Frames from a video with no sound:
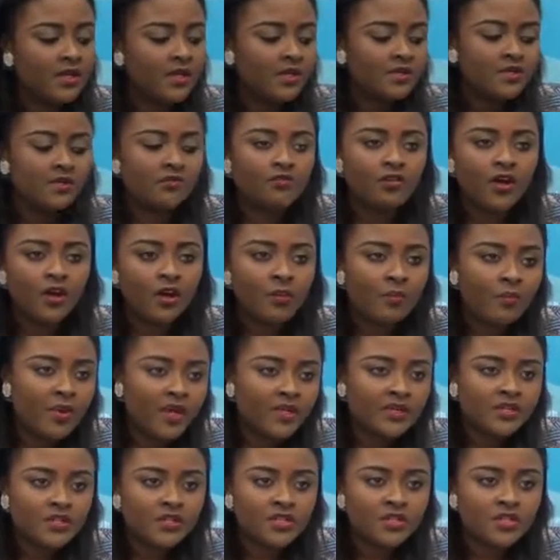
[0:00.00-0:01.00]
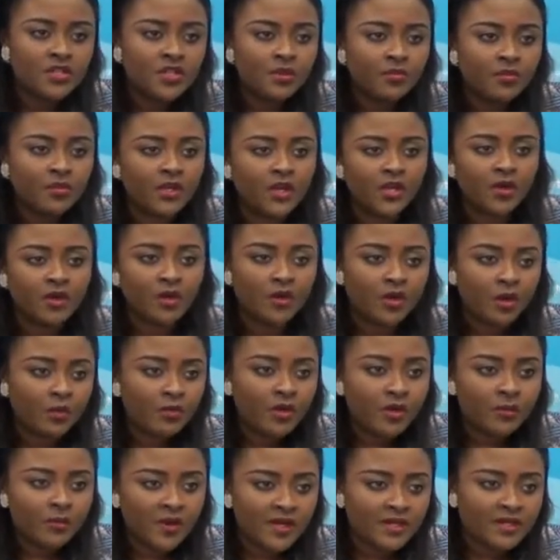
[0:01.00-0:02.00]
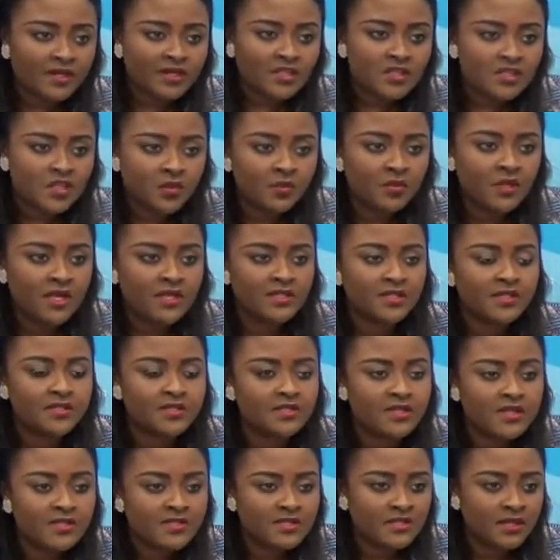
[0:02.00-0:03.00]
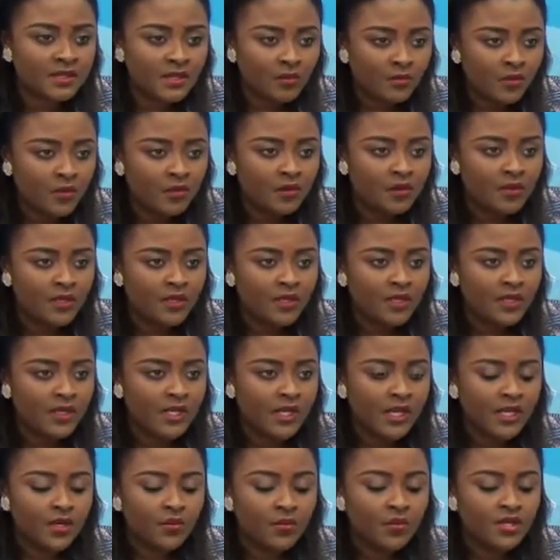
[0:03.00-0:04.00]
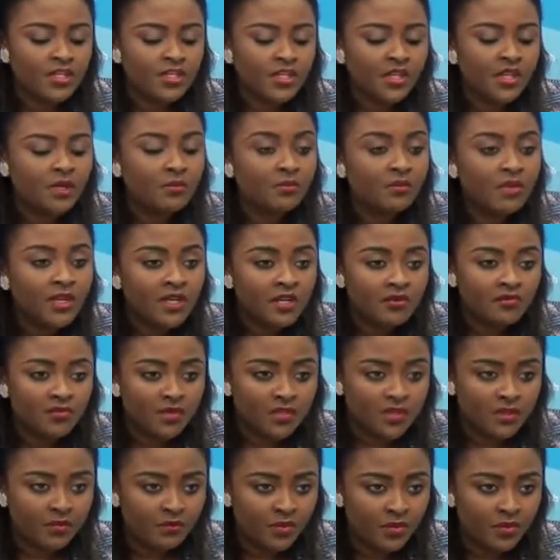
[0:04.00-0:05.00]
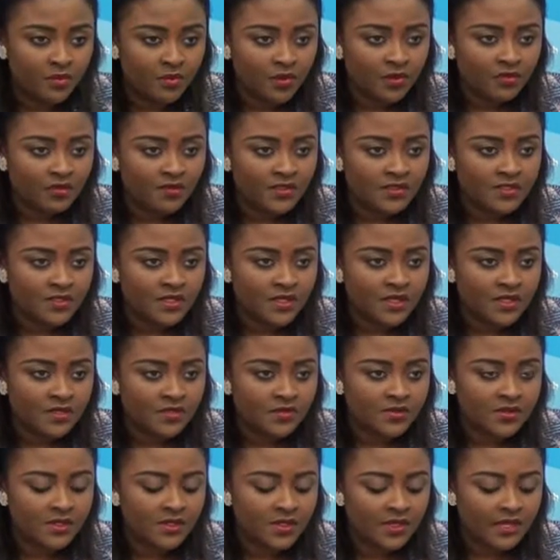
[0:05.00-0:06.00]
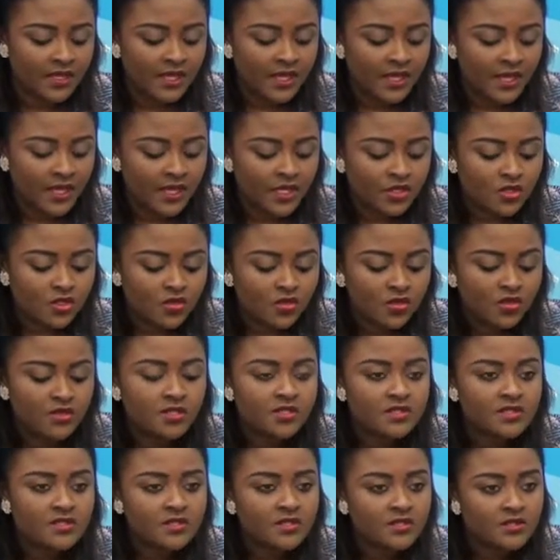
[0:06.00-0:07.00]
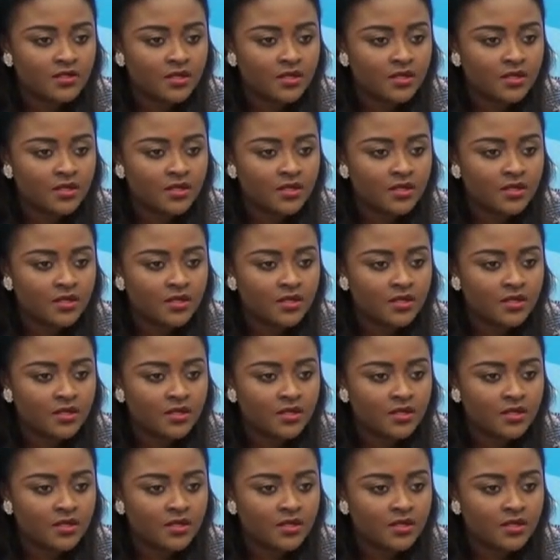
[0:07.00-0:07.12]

develop partnership, economic partnership that is sustainable and which can benefit the people of this country. And through this